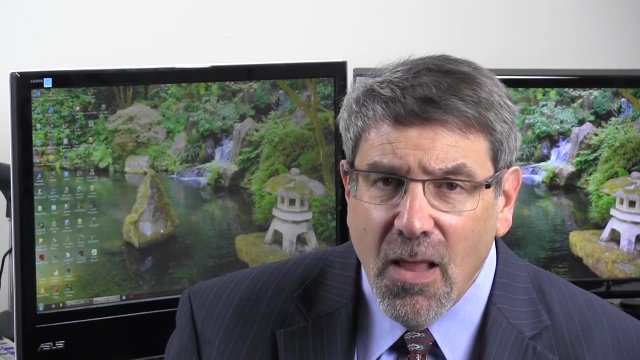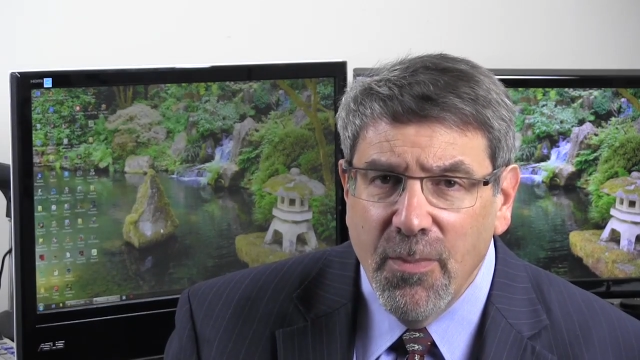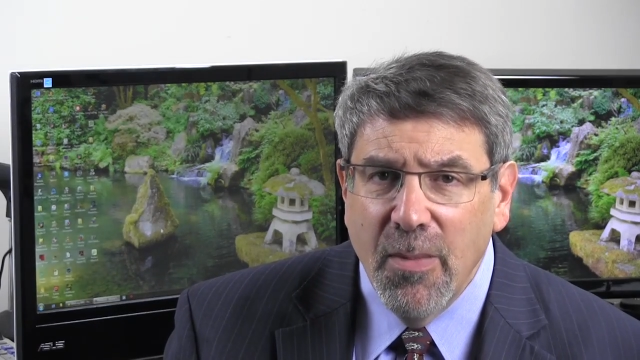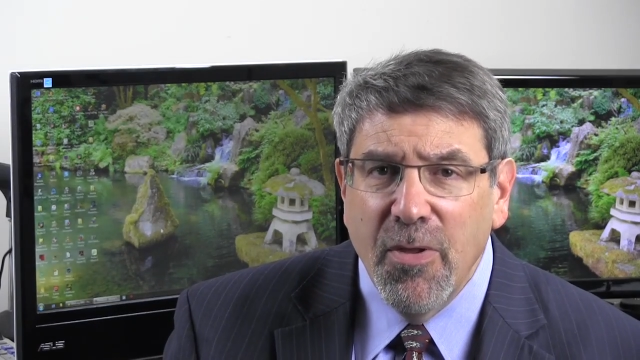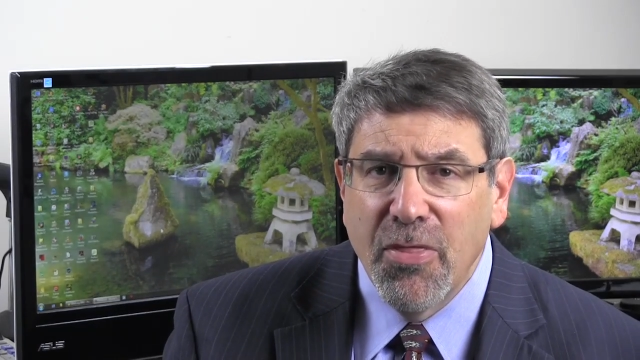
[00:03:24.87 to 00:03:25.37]

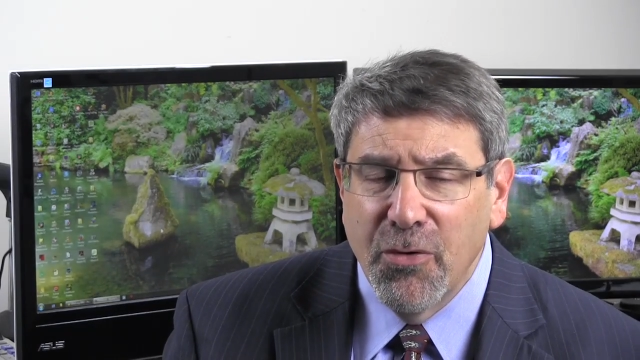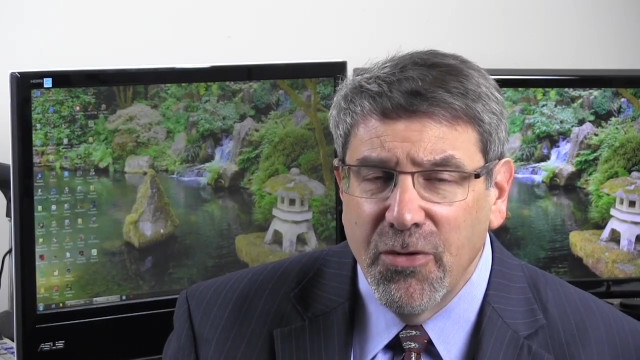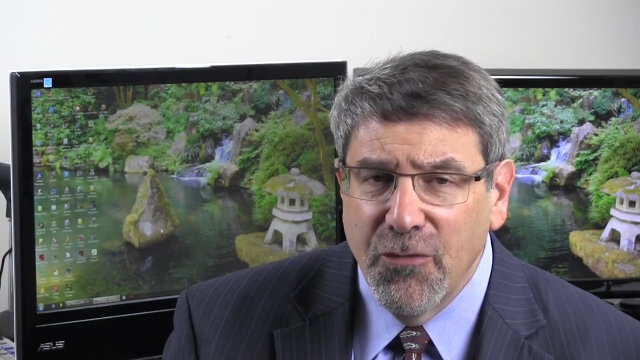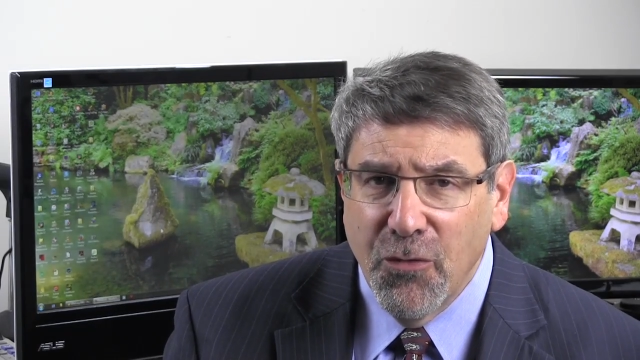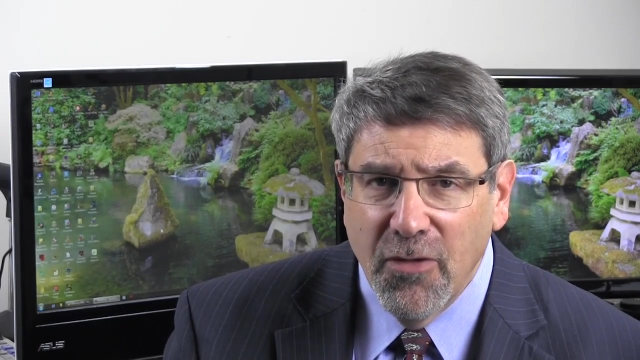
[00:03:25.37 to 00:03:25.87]
maybe
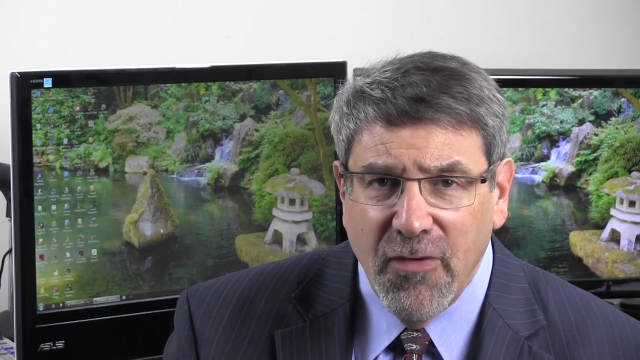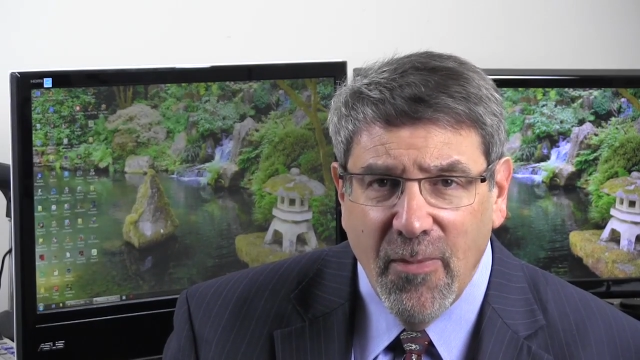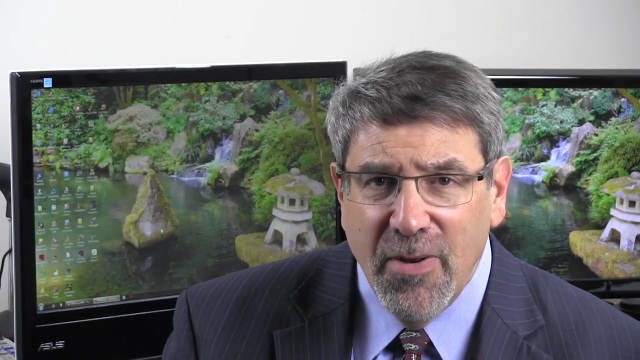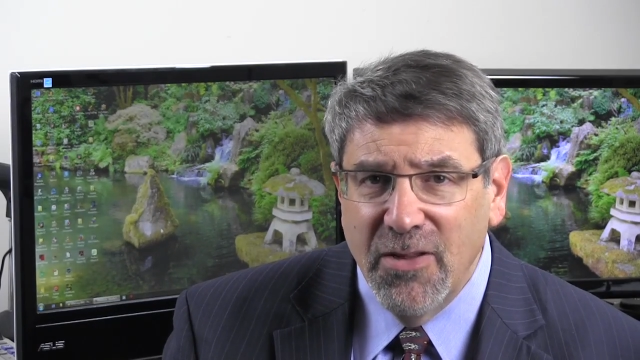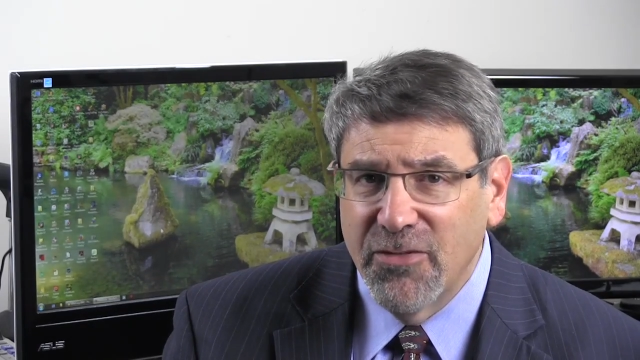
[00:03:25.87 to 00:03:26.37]
30,
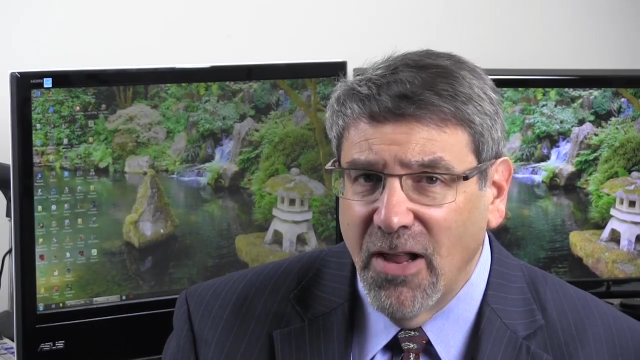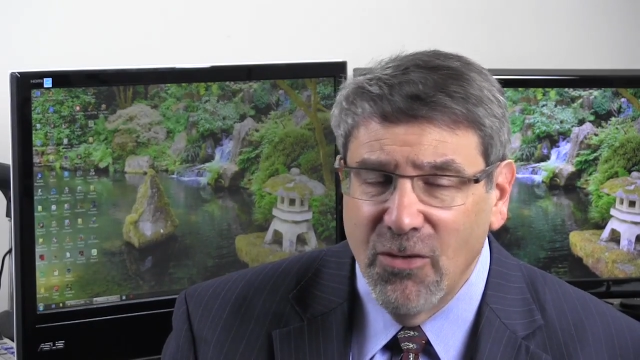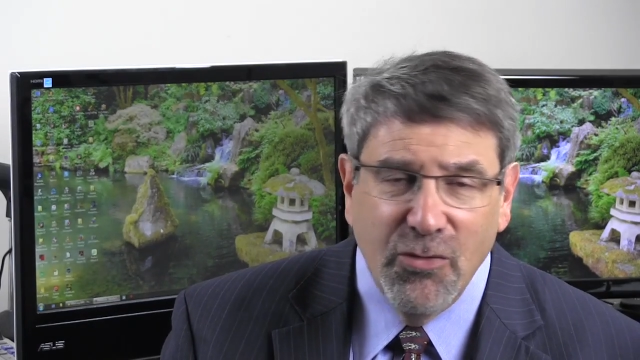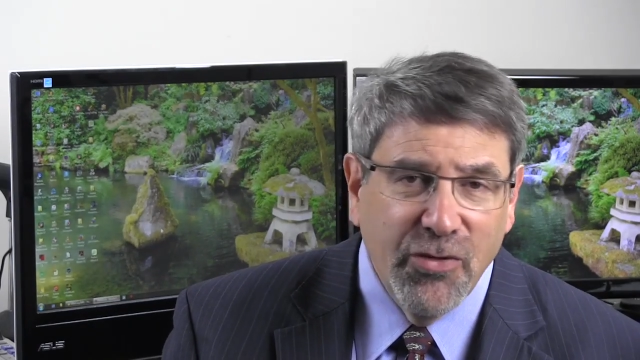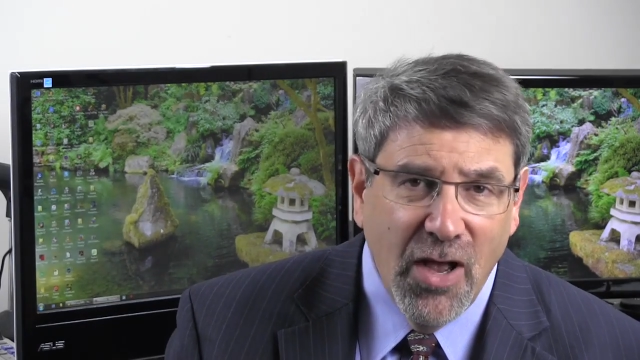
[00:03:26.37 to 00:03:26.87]
45 minutes and I
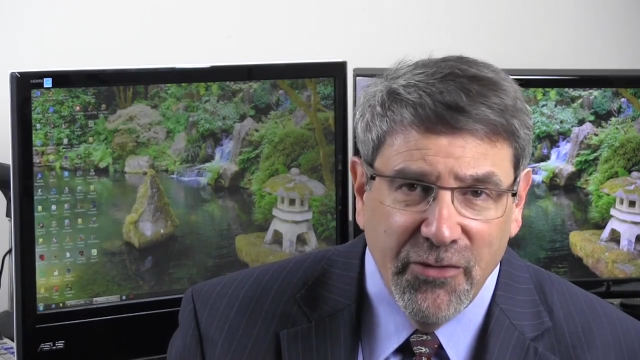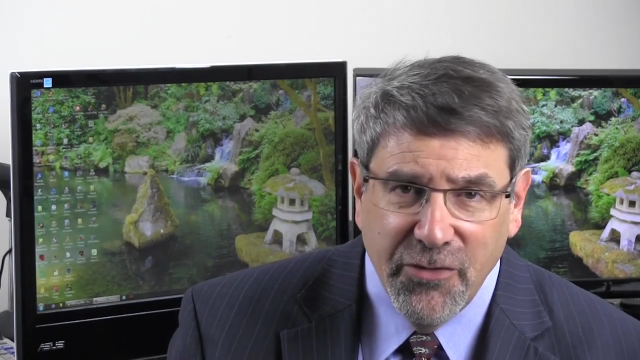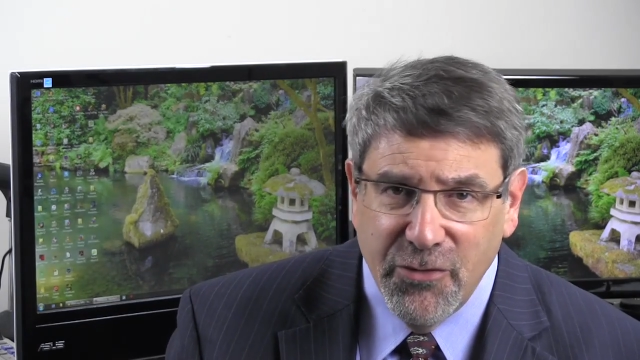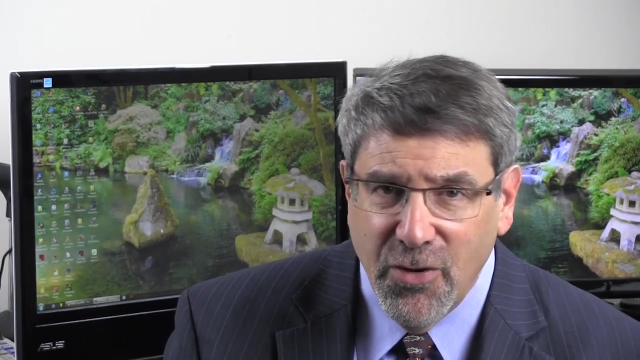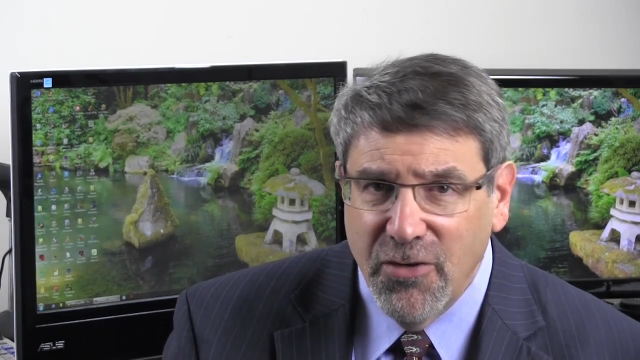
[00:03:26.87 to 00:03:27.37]
lose
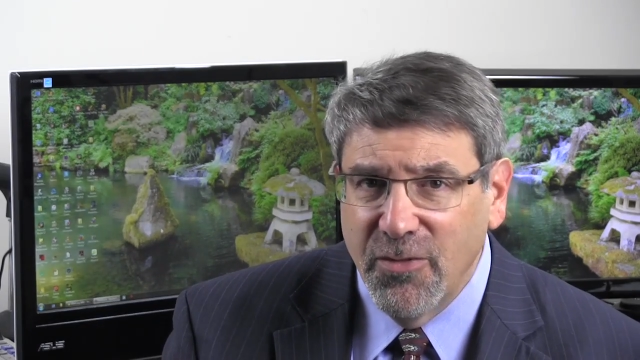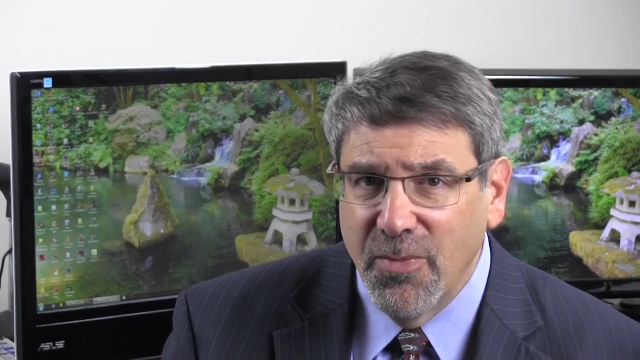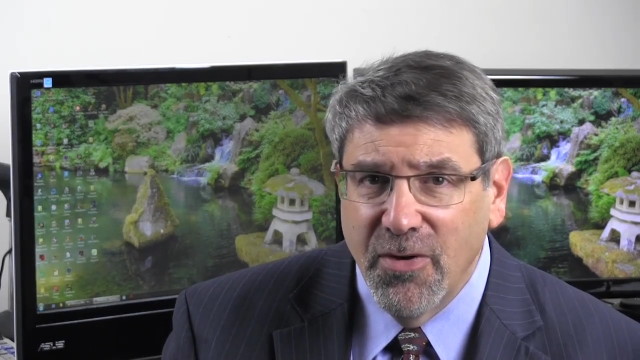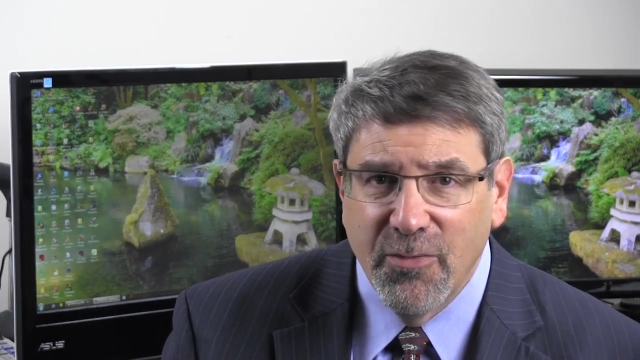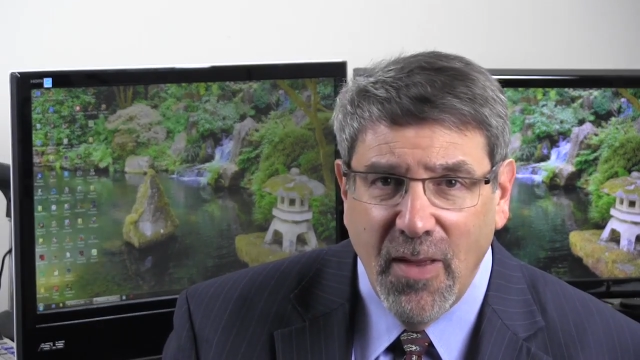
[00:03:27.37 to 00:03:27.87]
concentration
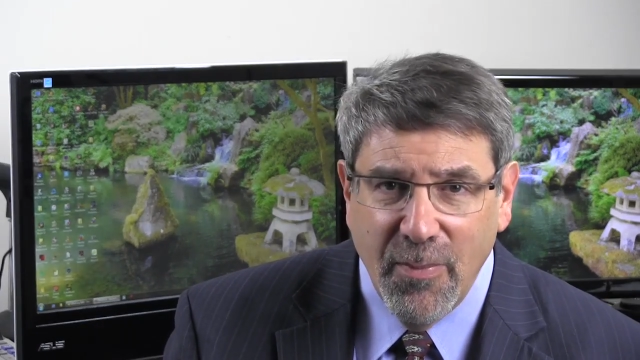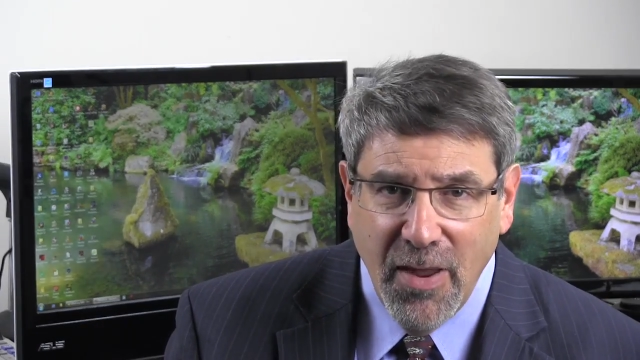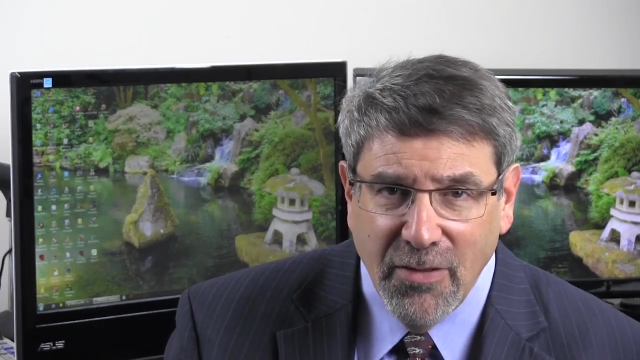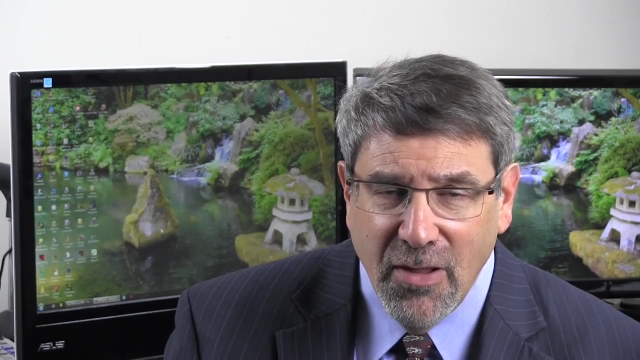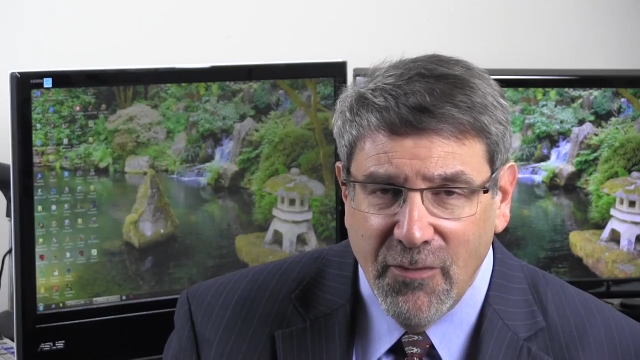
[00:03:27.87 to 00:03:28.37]
because my
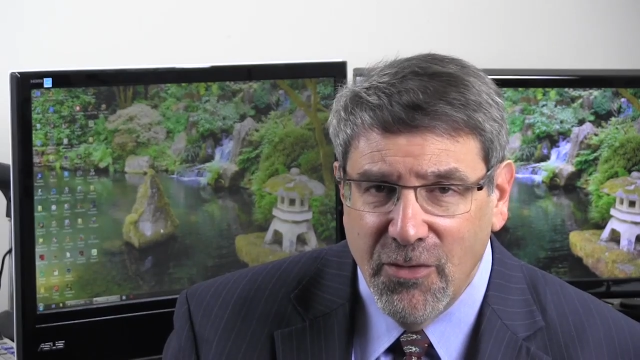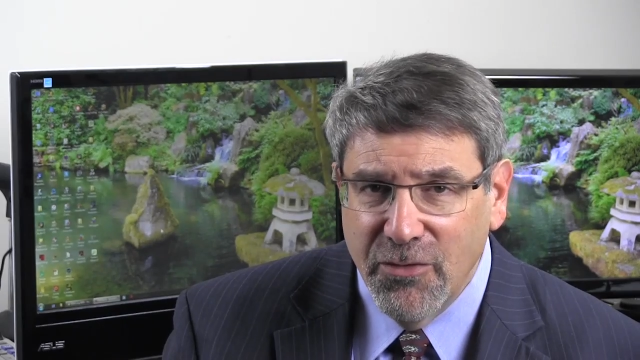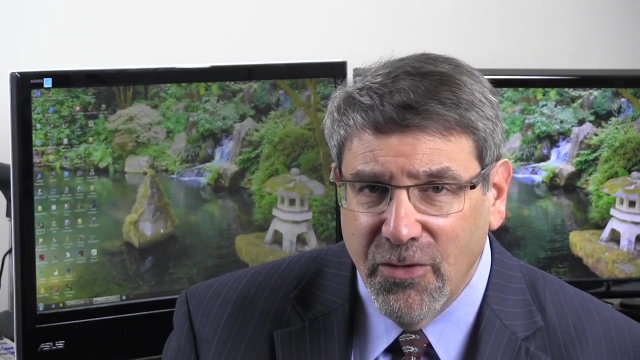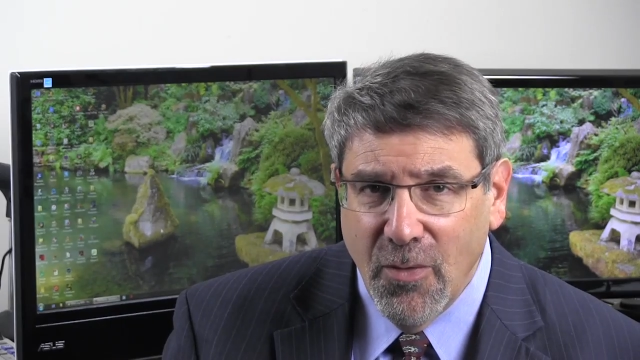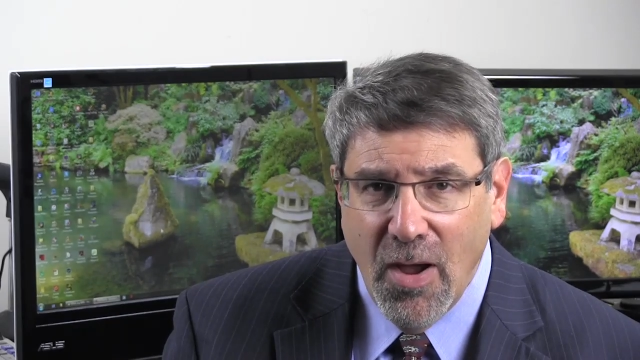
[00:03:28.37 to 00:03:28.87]
pain level
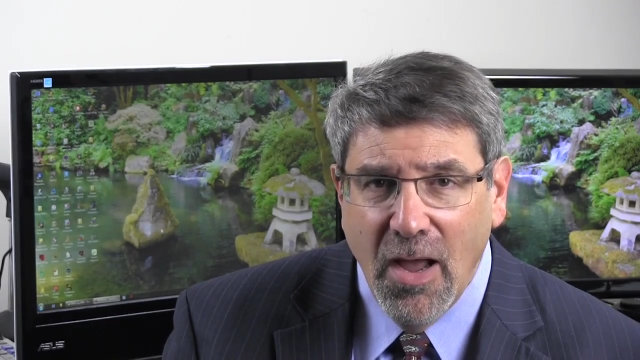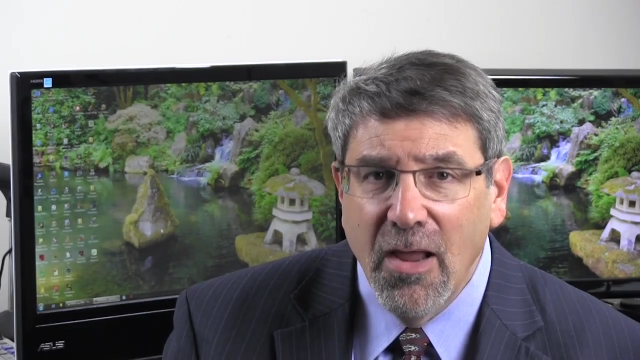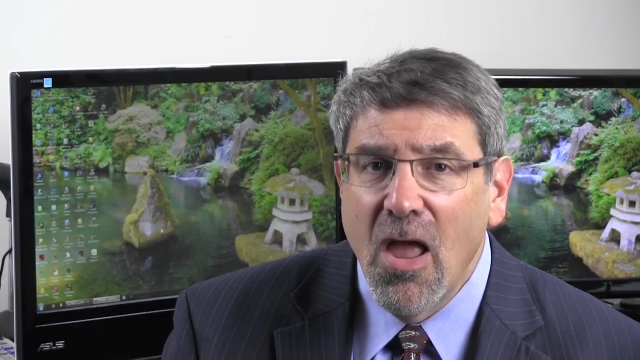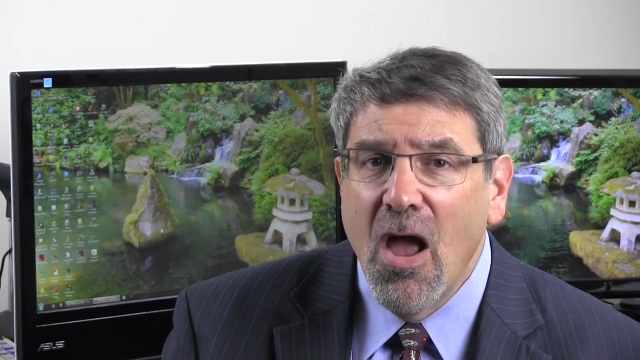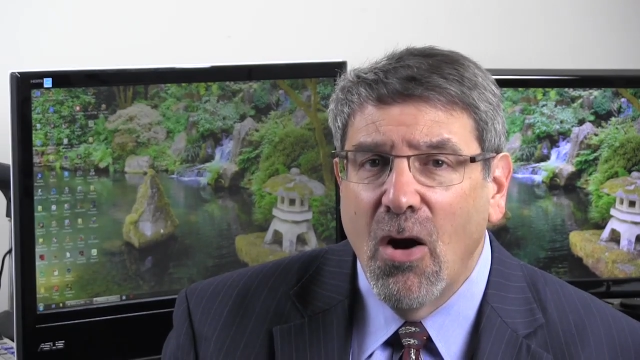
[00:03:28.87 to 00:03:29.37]
is so high.